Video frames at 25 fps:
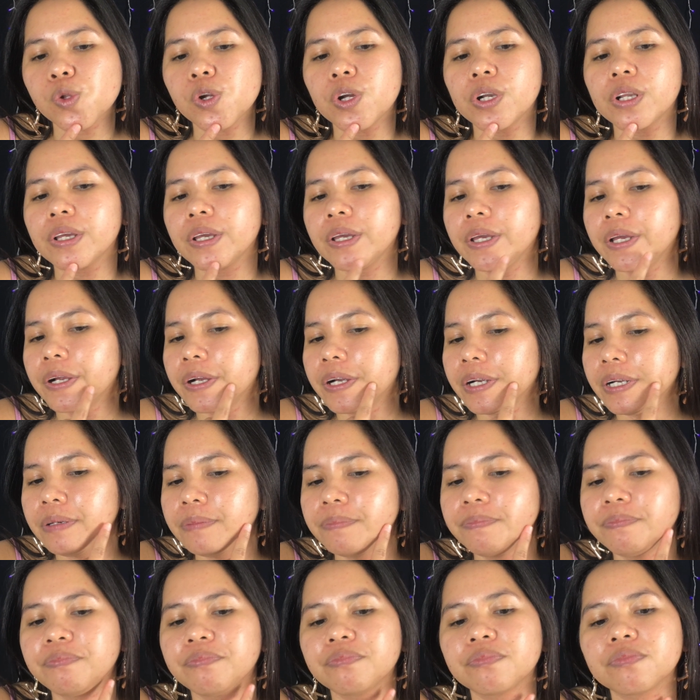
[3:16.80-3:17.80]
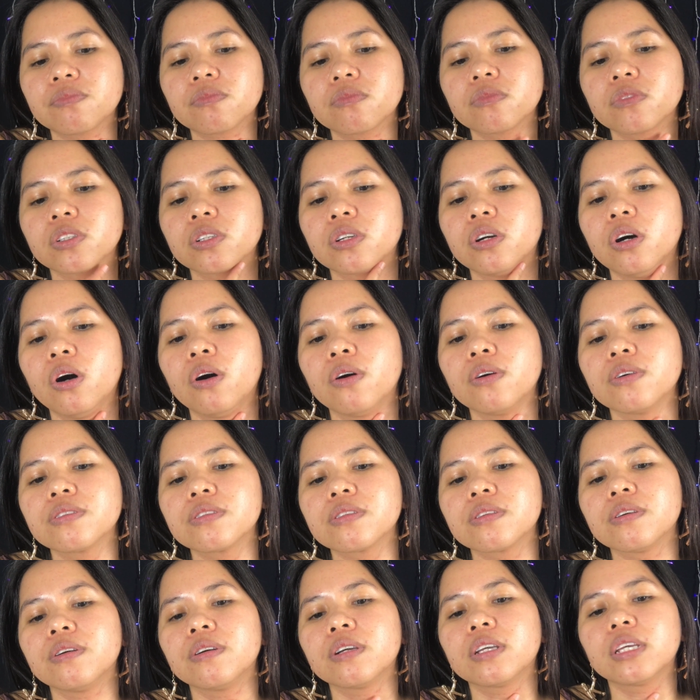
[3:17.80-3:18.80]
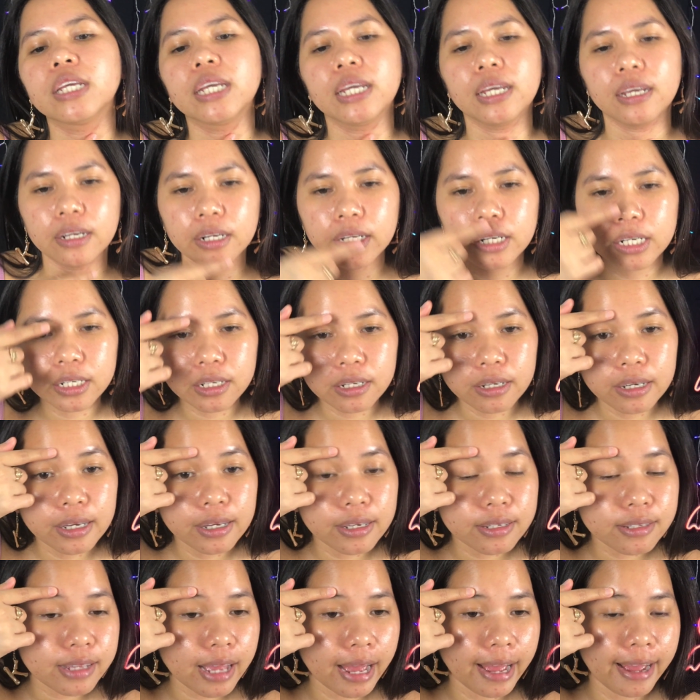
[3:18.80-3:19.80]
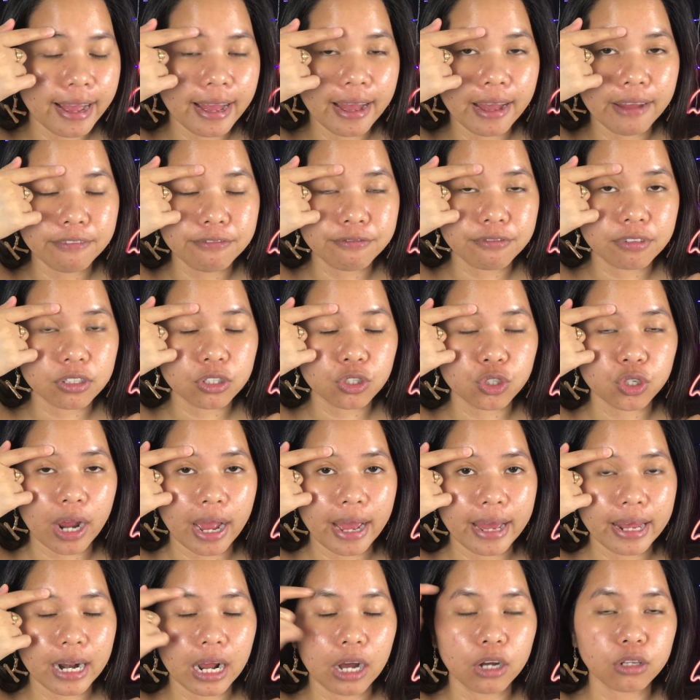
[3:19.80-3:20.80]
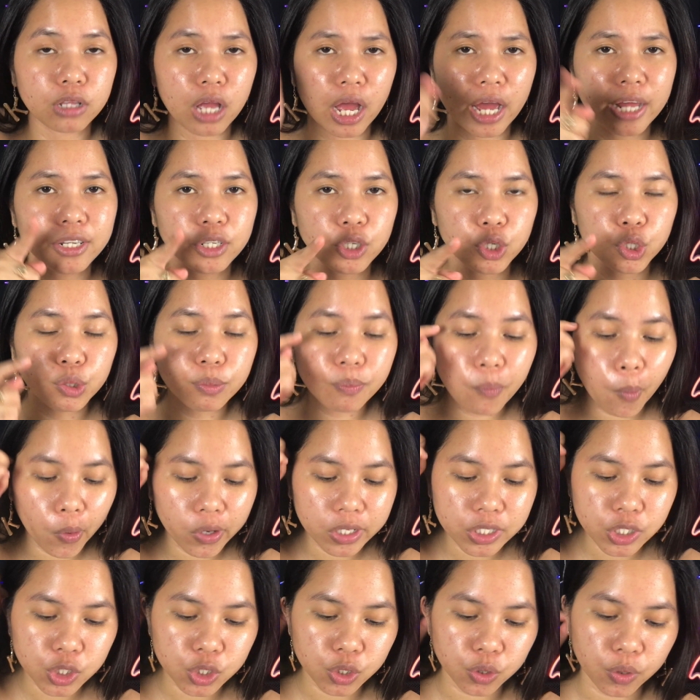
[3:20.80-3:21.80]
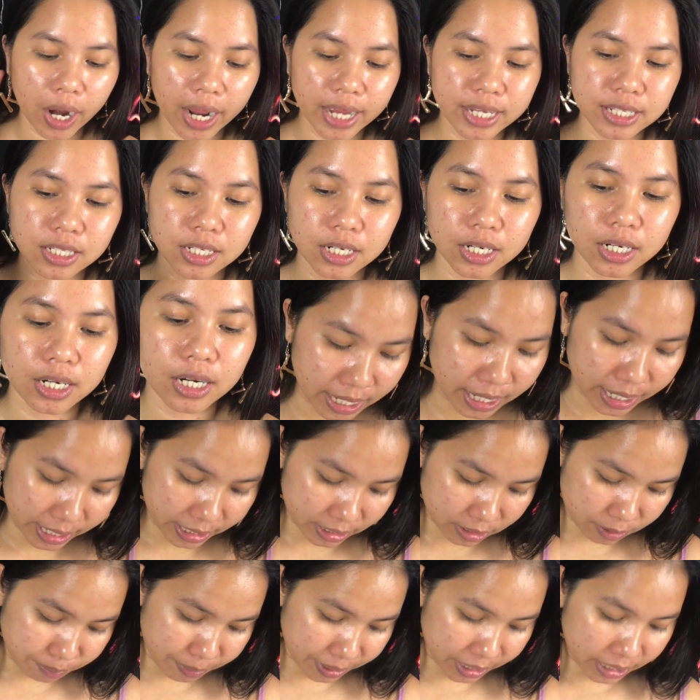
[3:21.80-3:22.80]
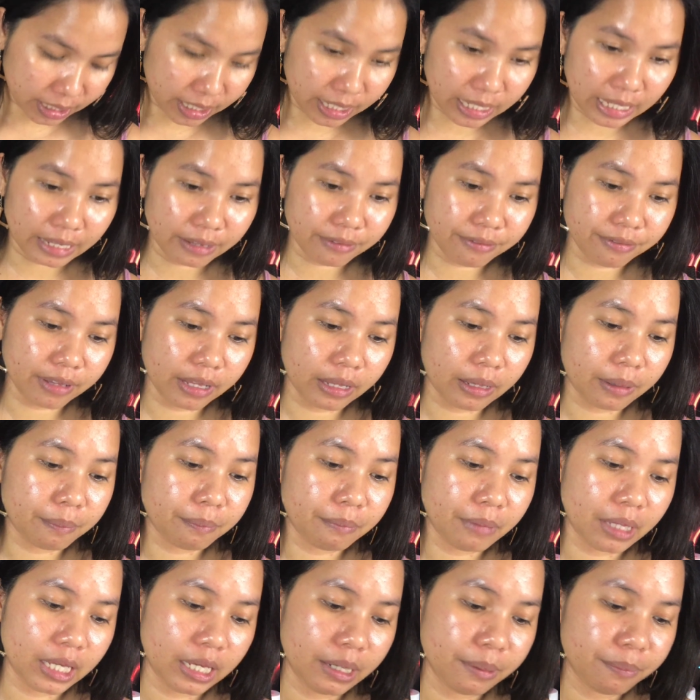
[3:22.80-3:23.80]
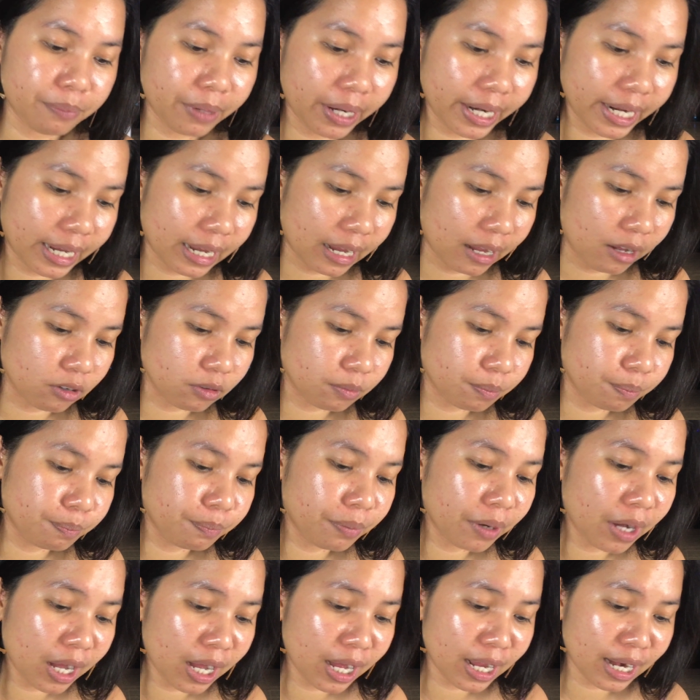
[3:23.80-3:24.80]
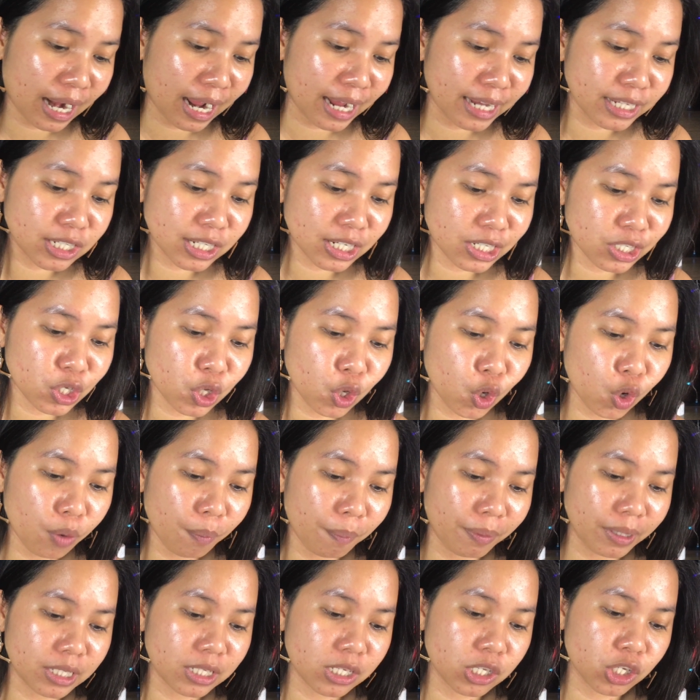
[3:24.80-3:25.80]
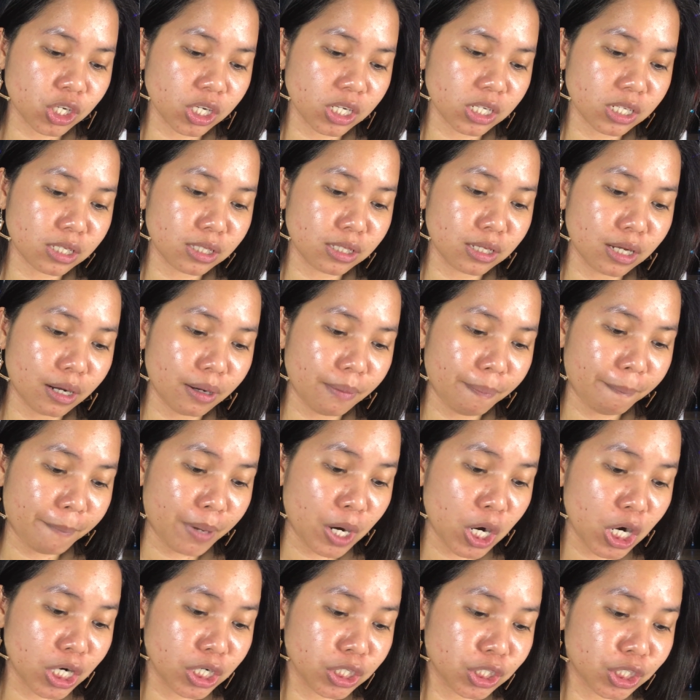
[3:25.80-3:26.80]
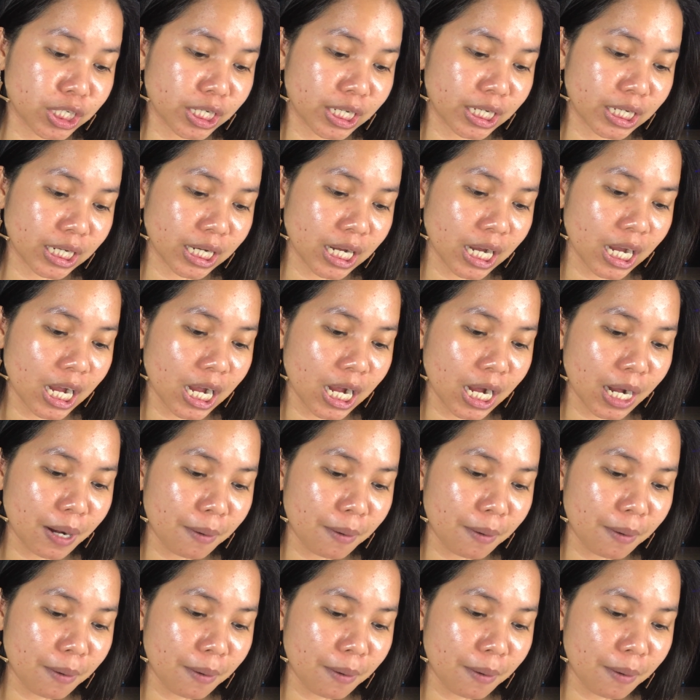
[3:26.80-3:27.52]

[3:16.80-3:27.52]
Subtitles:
right here, also here, because I have tried out a new moisturizer. It's been giving me breakout, but I just hope it's just the purging